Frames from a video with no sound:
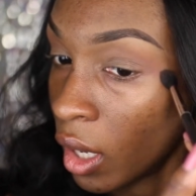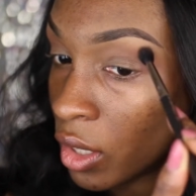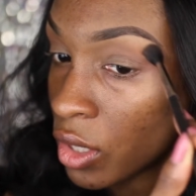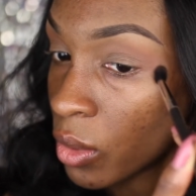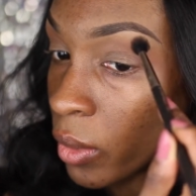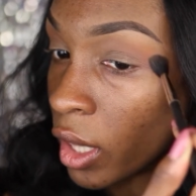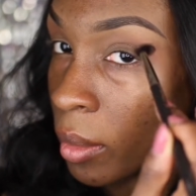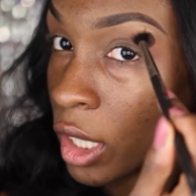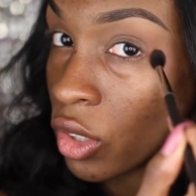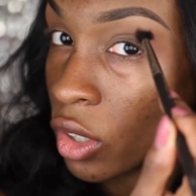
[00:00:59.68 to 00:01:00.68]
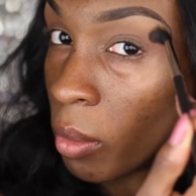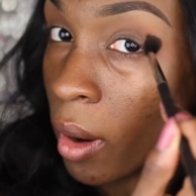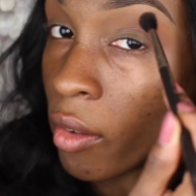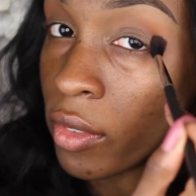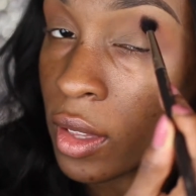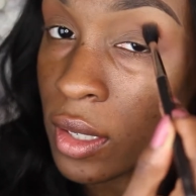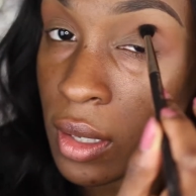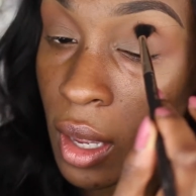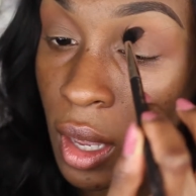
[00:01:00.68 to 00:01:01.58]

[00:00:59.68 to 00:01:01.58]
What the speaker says: And just really make sure you buff this,